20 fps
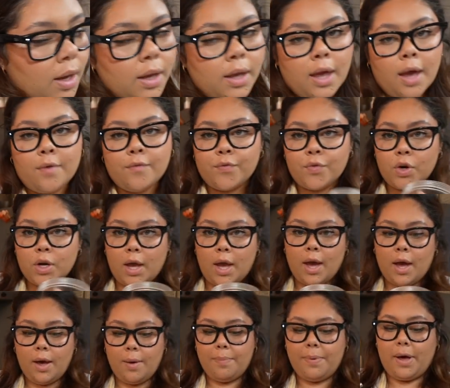Can't
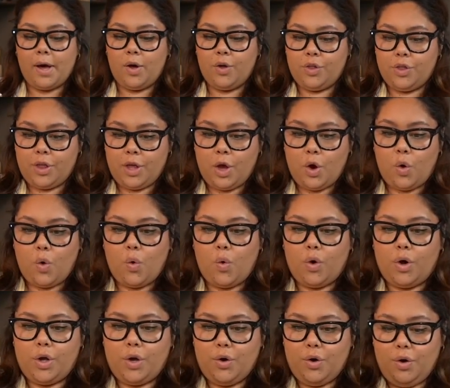forget about the
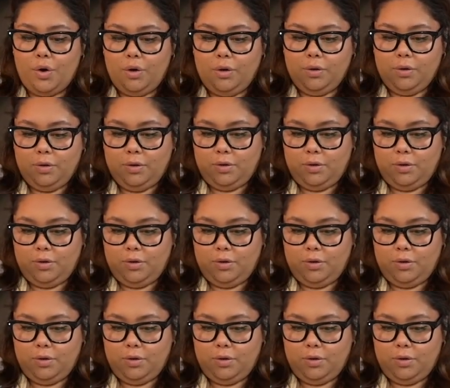oil